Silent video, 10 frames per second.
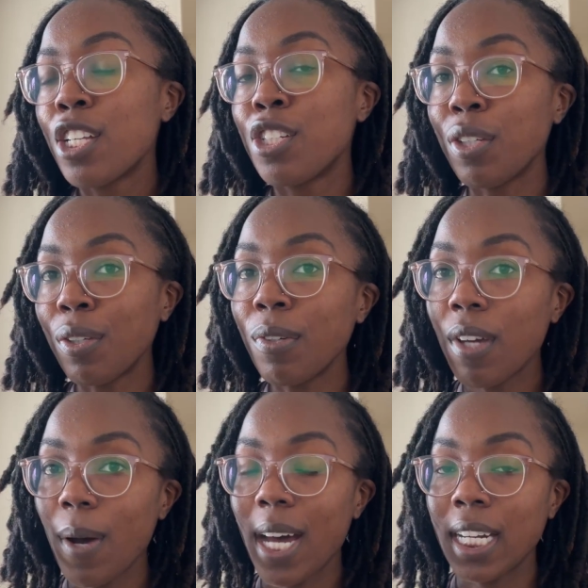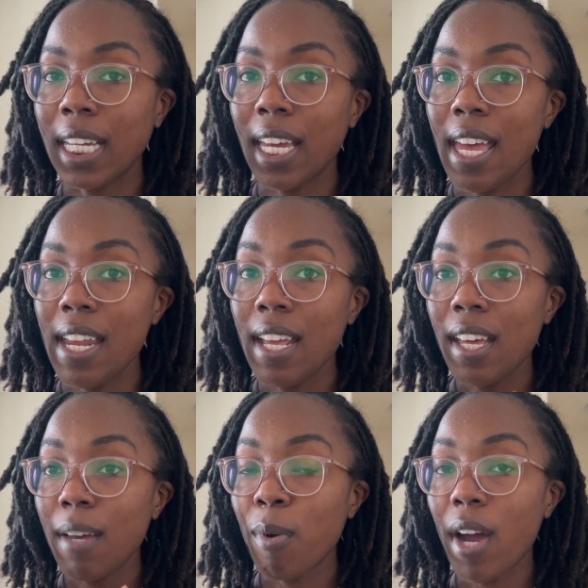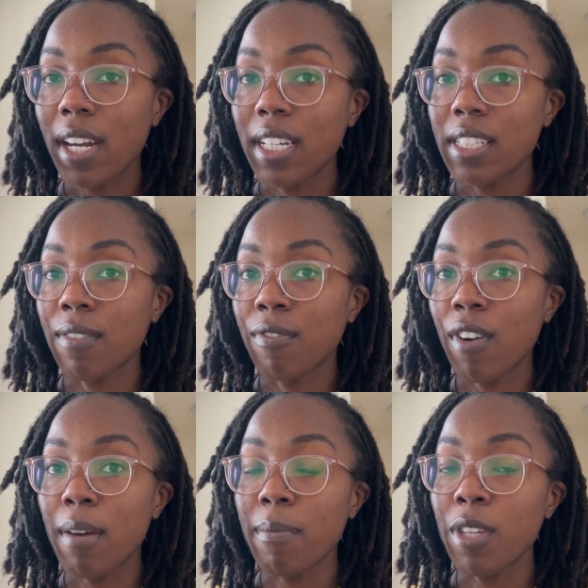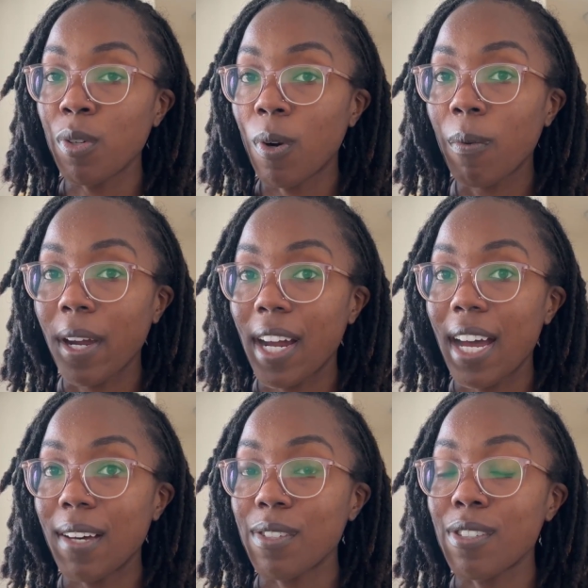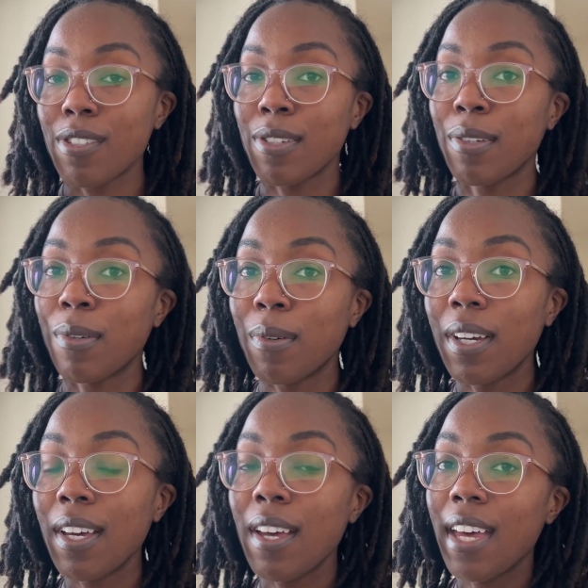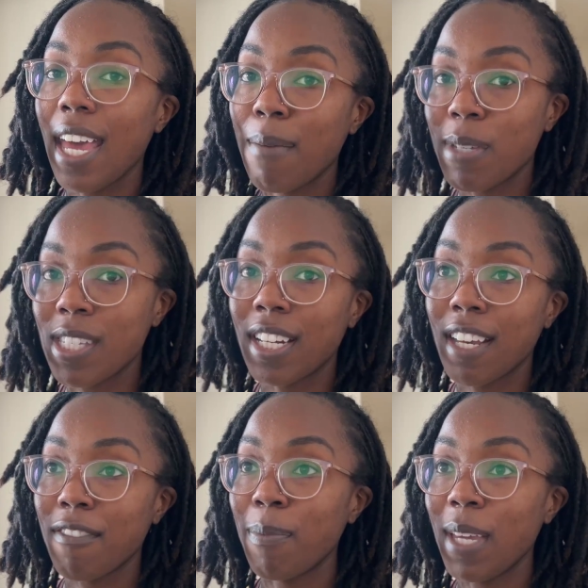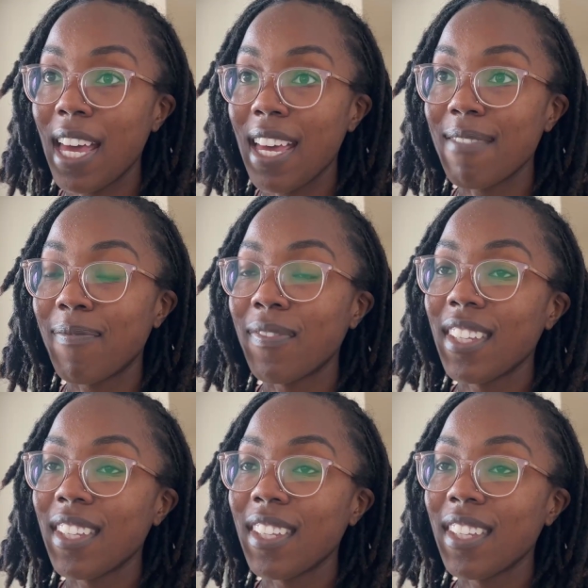do you know how to get products from your warehouse to Amazon FBA?